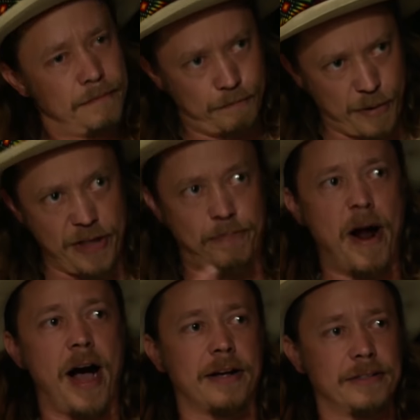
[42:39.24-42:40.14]
breathe,
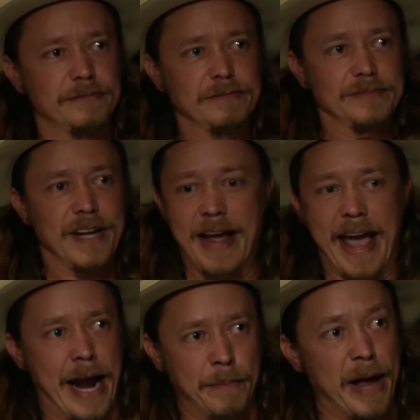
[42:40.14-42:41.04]
Brock.
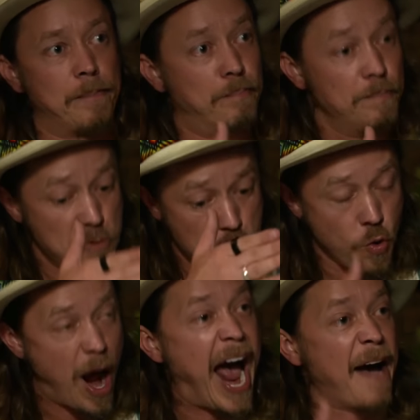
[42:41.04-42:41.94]
And I'm like, you
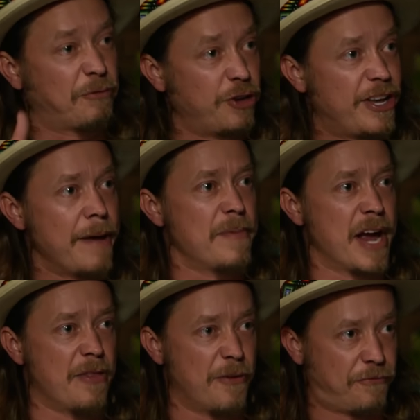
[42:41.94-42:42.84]
have to get me
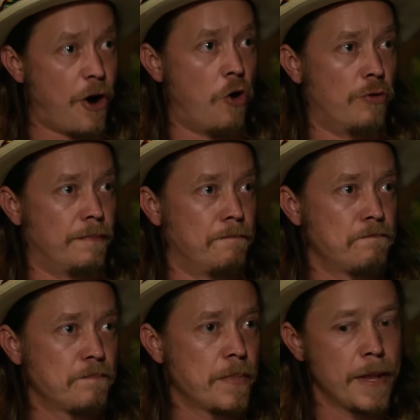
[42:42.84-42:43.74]
on the phone
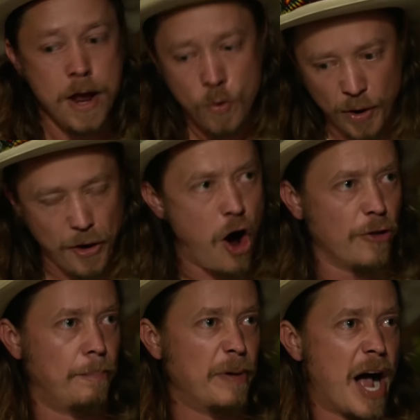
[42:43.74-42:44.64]
with all
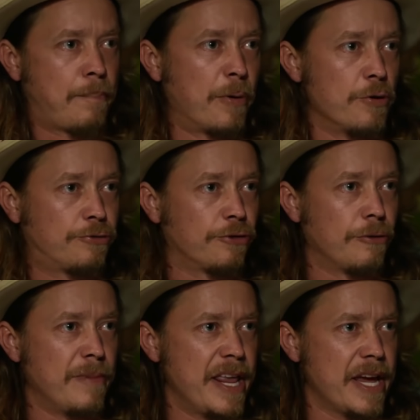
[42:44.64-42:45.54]
the block producers
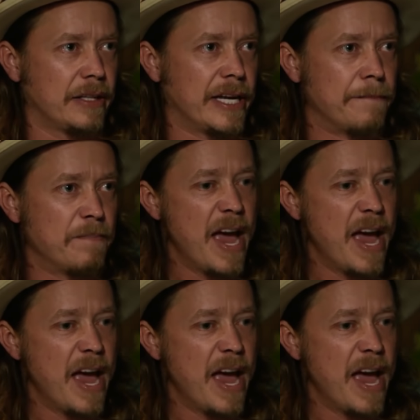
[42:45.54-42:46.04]
immediately.